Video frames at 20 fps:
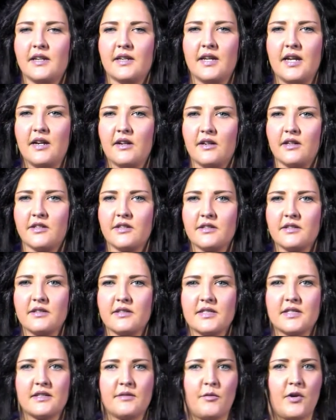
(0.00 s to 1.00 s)

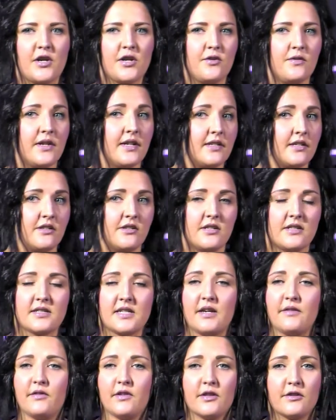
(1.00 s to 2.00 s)
characters where you get to just
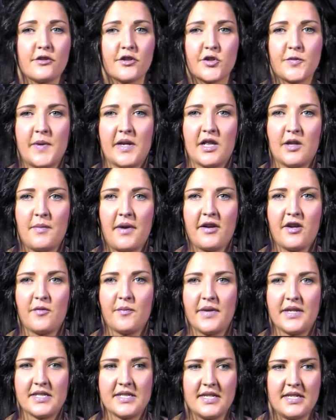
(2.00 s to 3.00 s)
give a little spiel about your
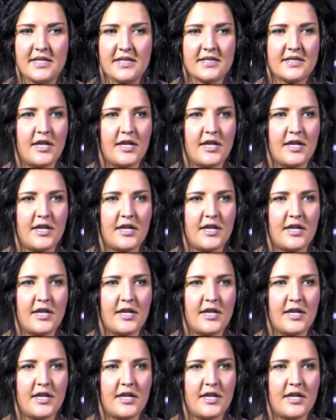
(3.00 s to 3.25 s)
business,